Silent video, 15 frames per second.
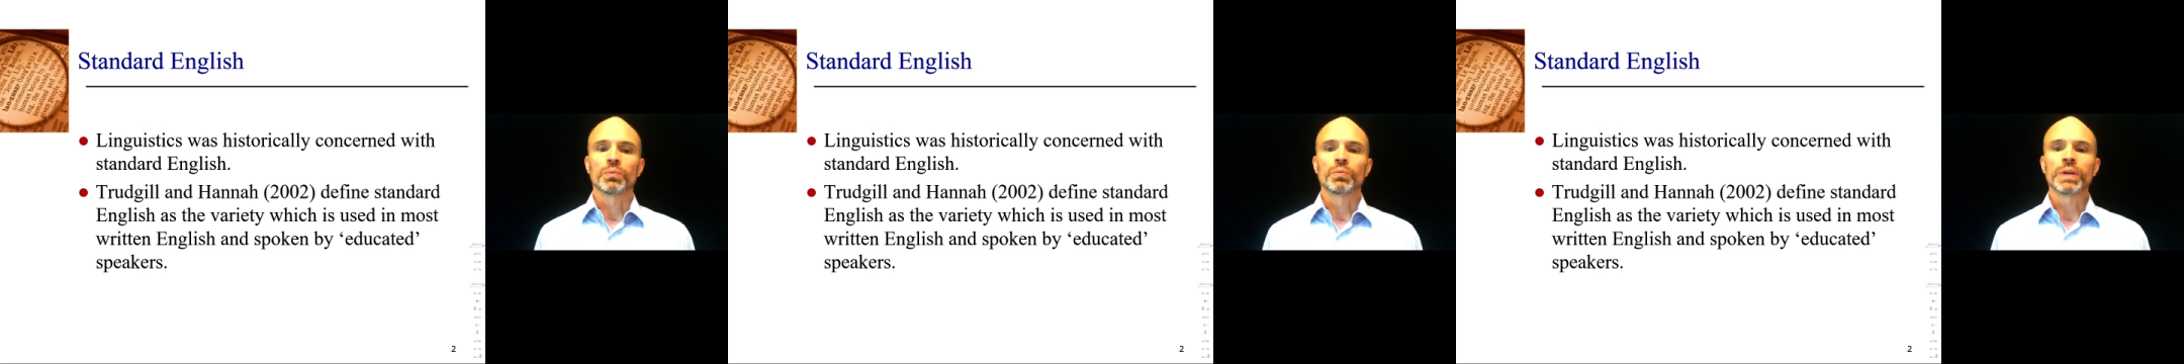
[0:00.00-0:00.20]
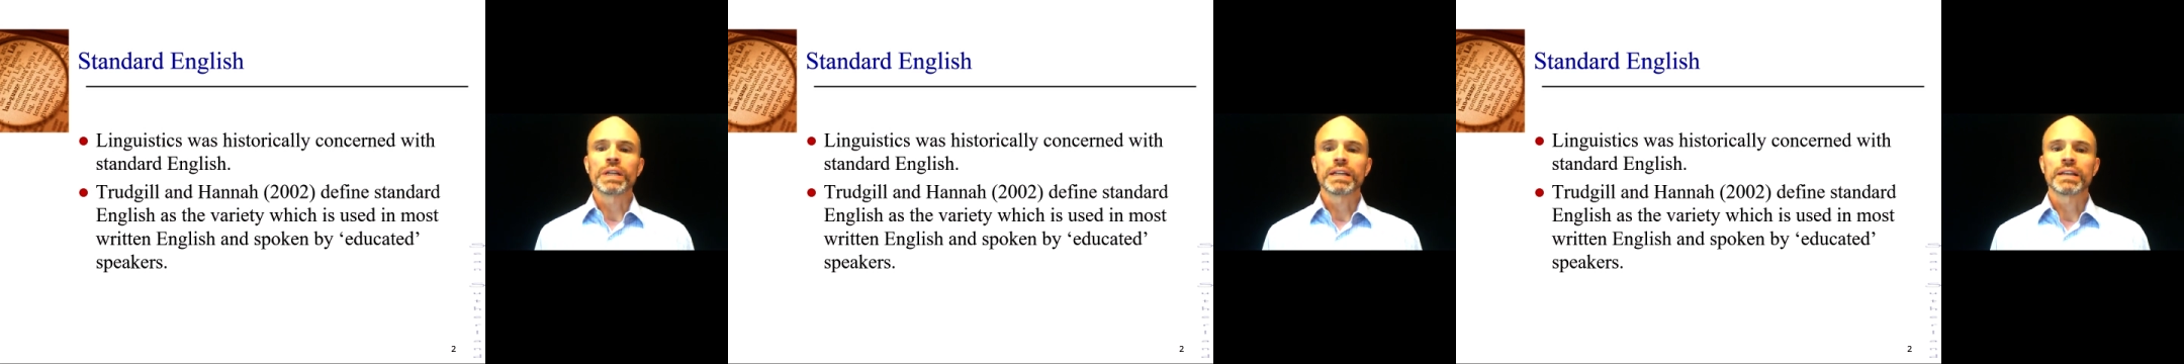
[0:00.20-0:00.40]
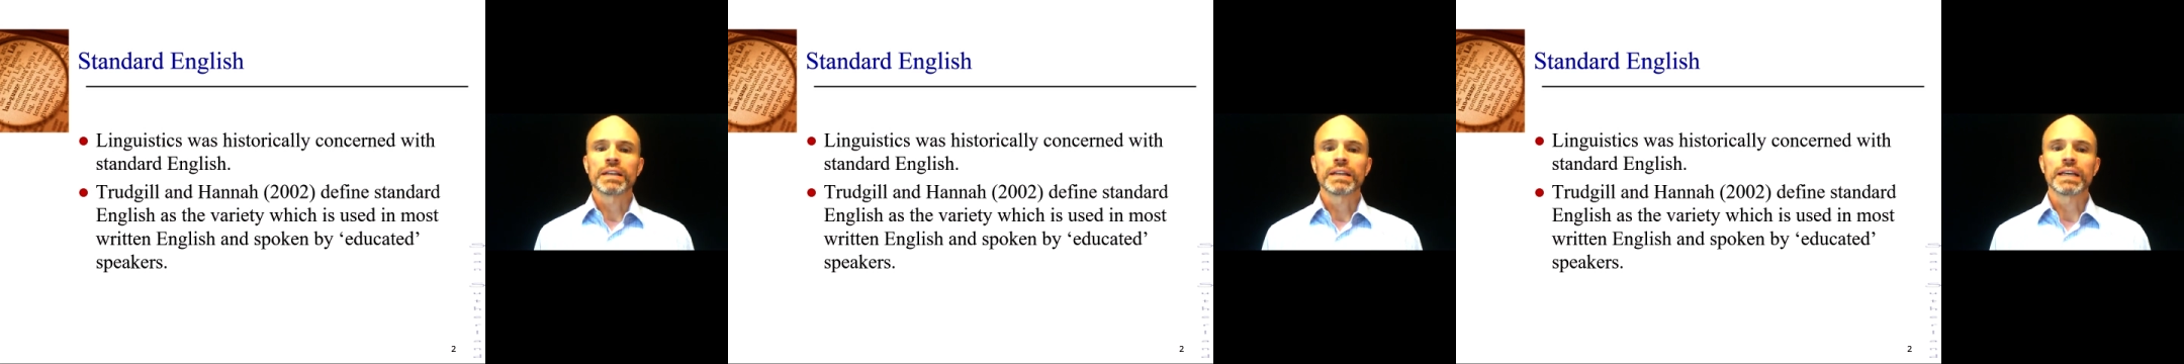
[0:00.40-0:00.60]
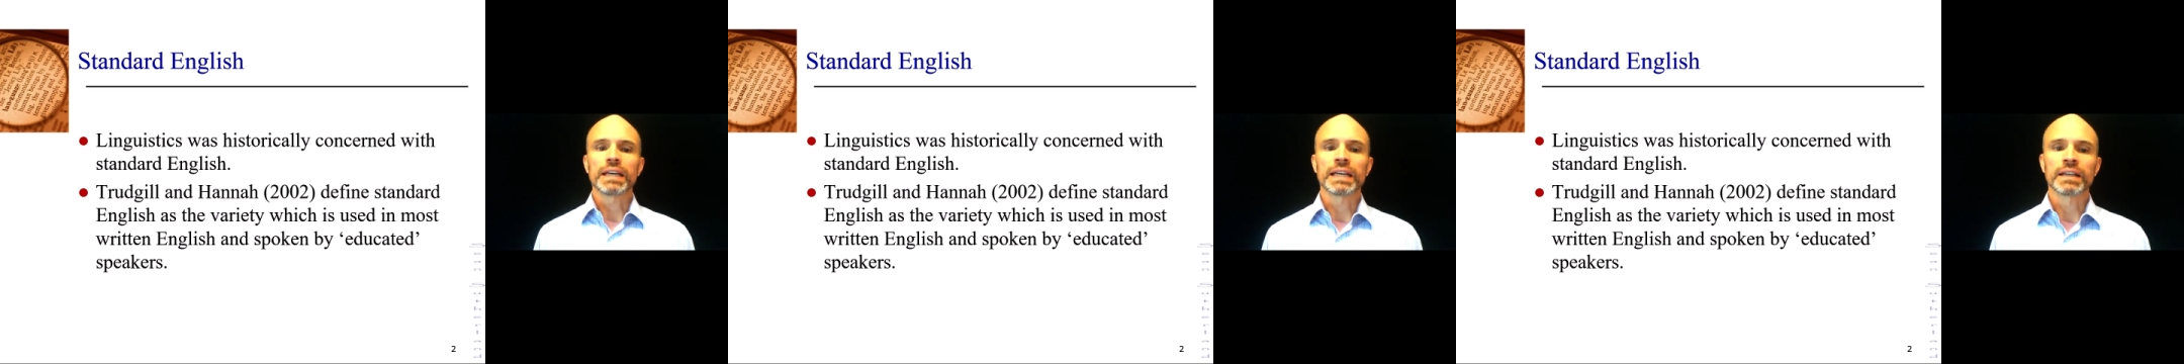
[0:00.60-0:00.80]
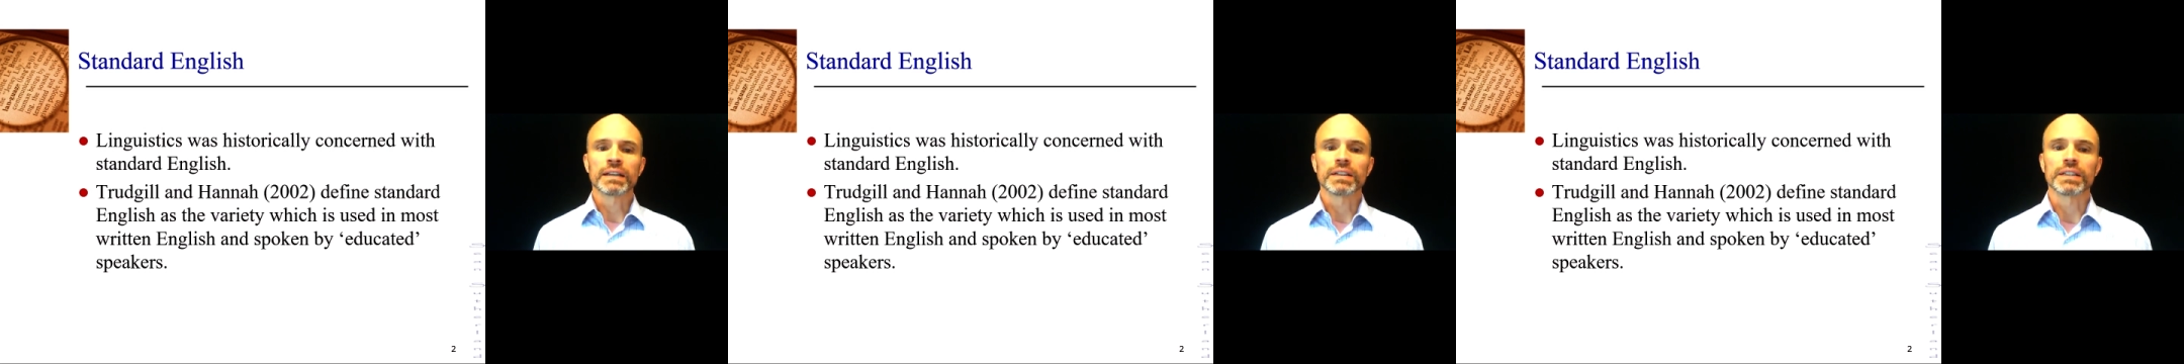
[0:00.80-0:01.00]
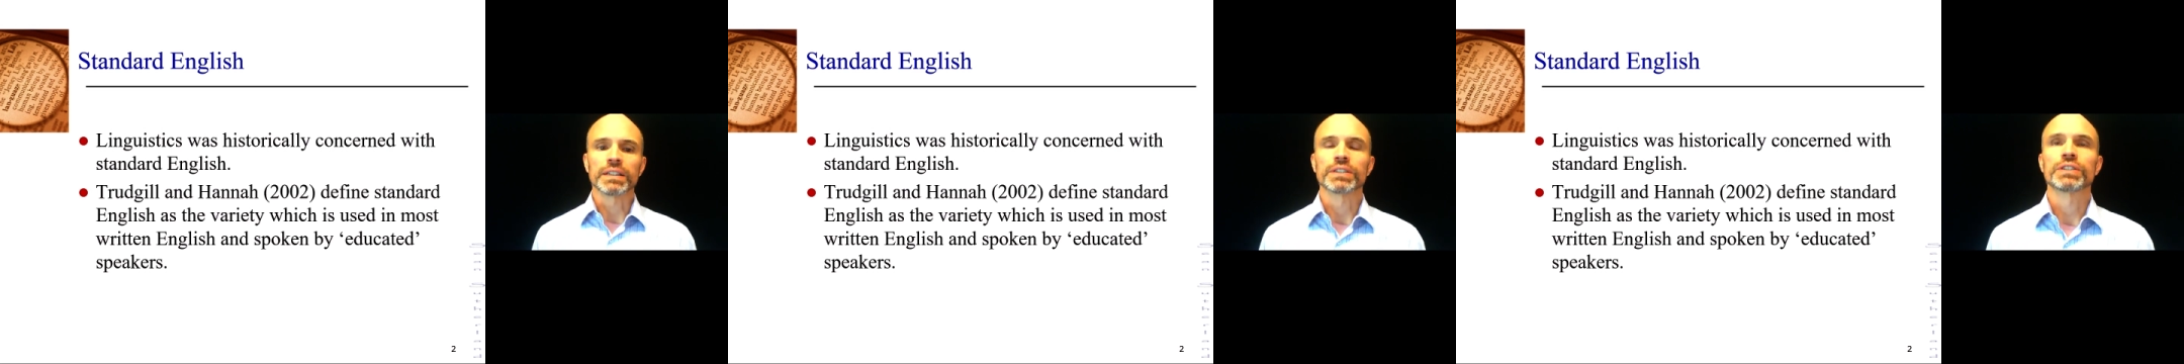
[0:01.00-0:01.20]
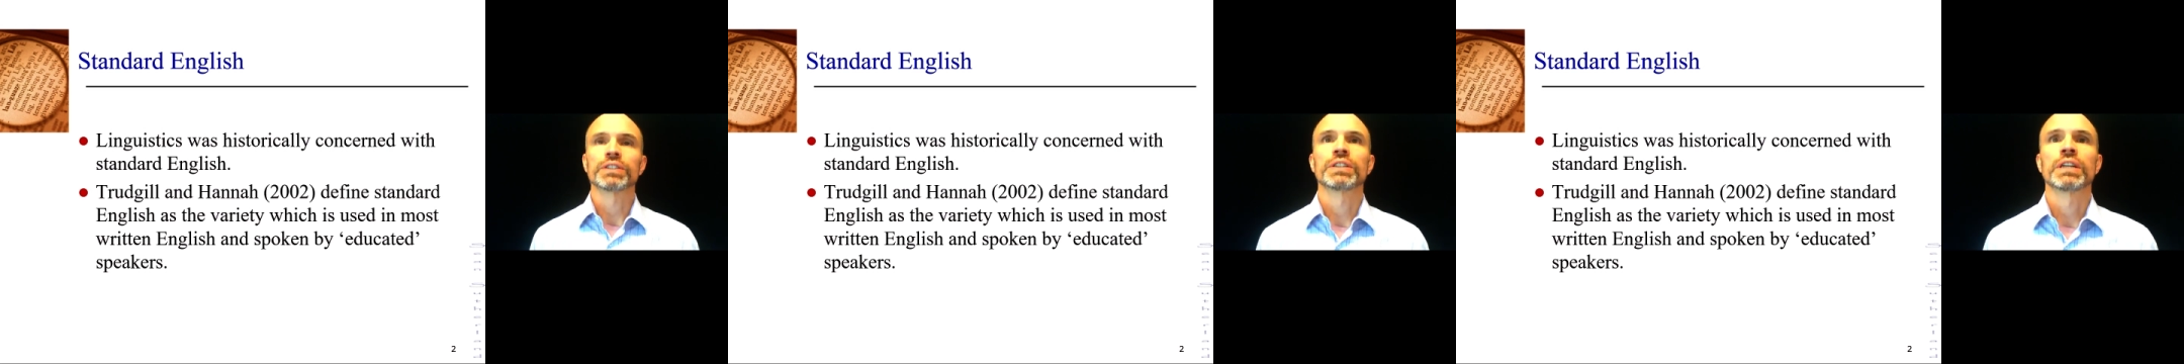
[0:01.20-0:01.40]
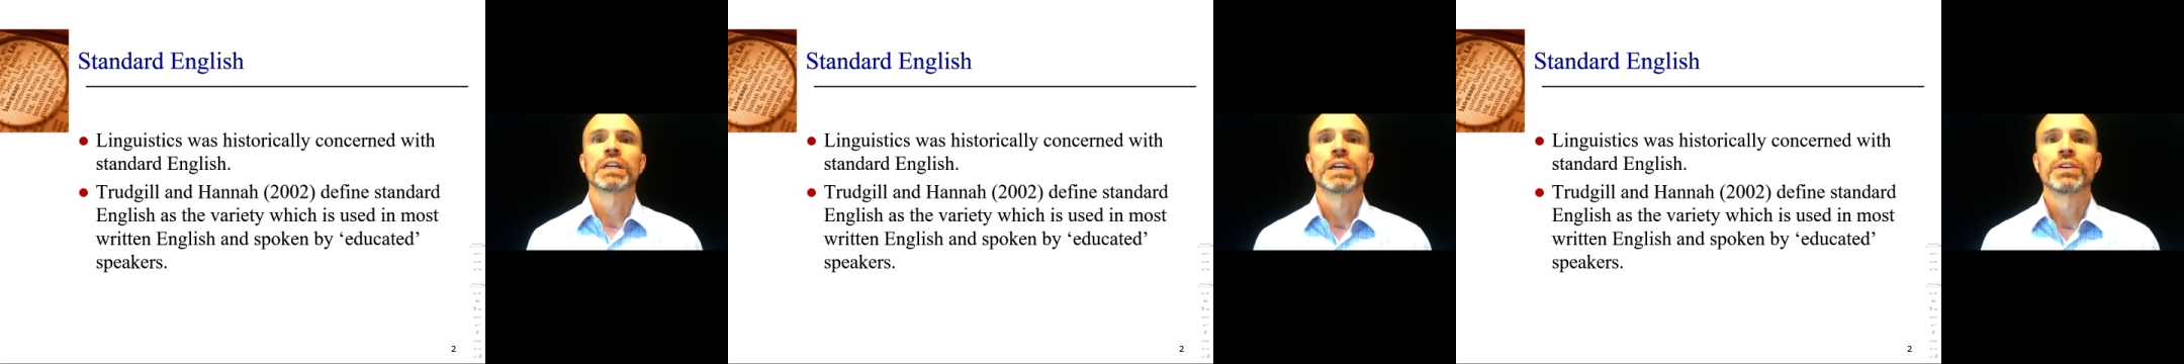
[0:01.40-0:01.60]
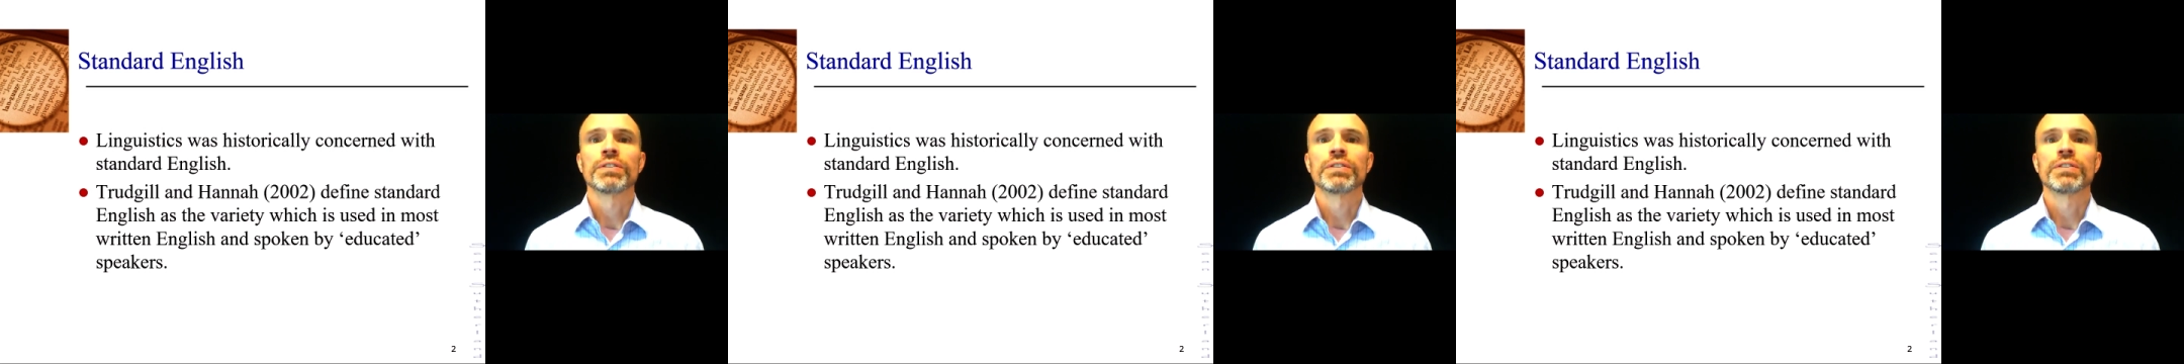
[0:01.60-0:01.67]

written English.